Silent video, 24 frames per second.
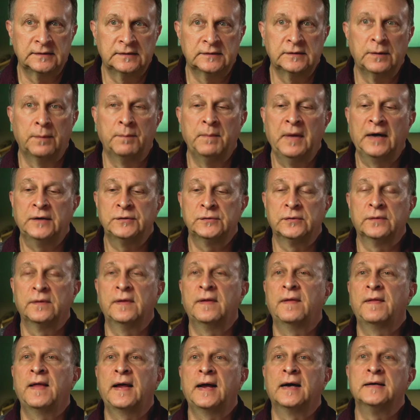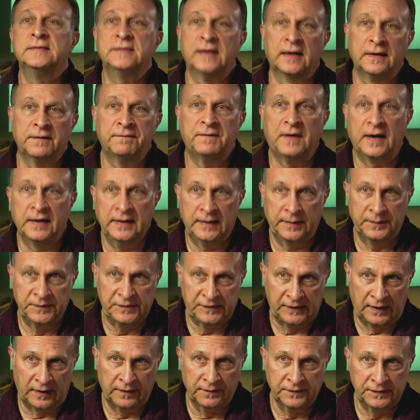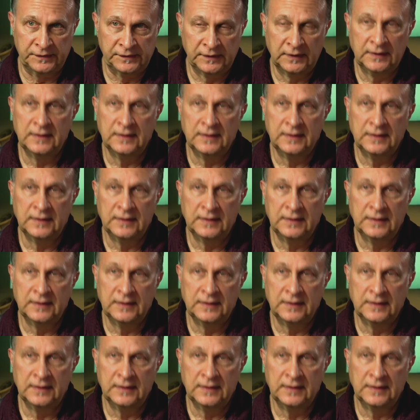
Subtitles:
So make sure that they identify themselves.